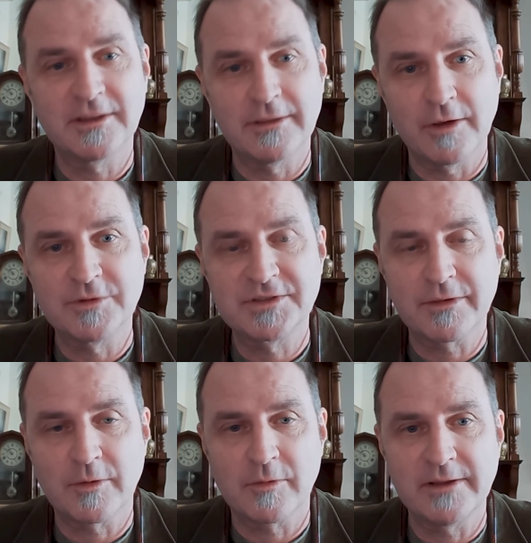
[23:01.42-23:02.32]
those
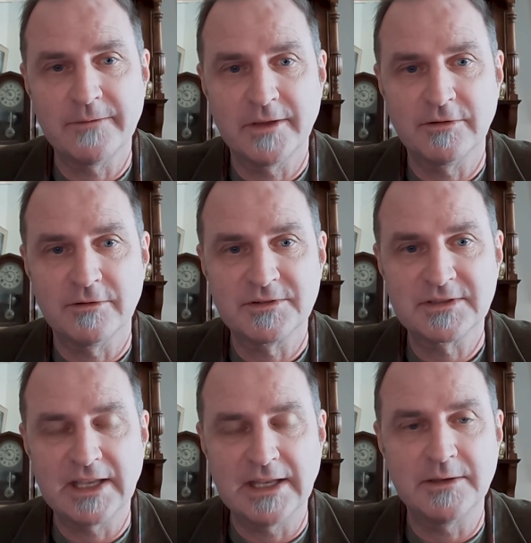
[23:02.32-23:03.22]
authority
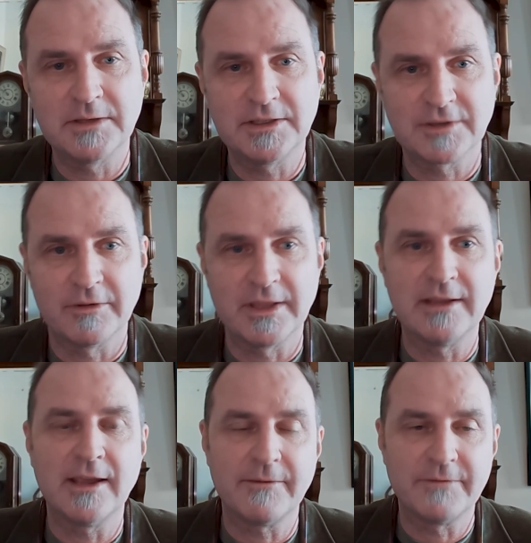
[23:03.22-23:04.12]
figures, and so
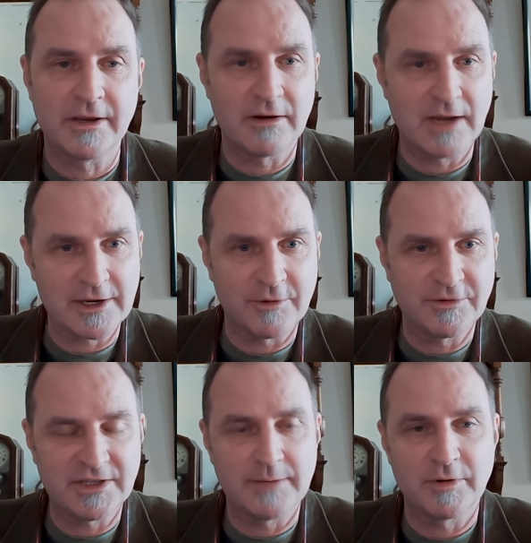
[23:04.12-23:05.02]
they have their echo
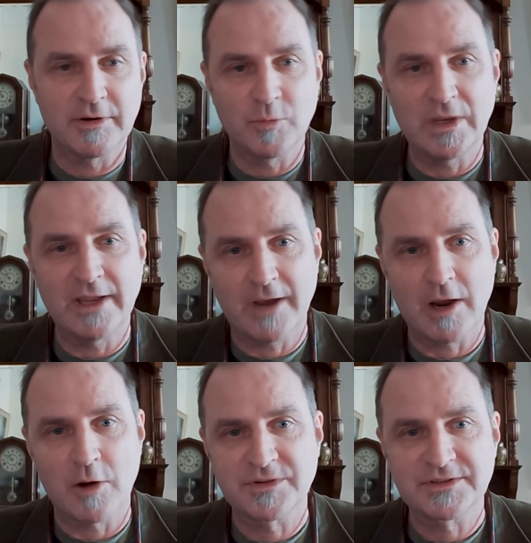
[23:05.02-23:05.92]
chamber, and we have
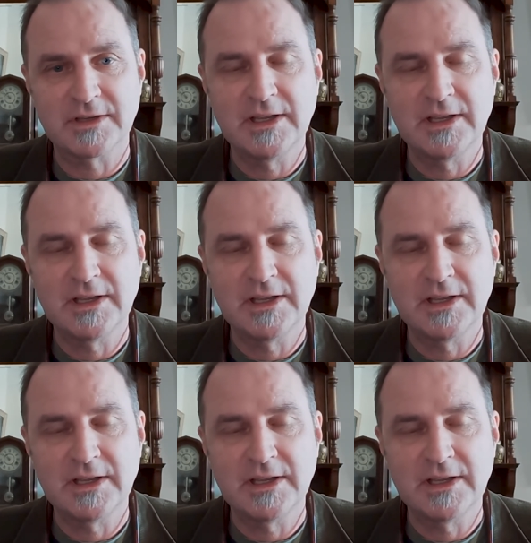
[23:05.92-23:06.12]
ours.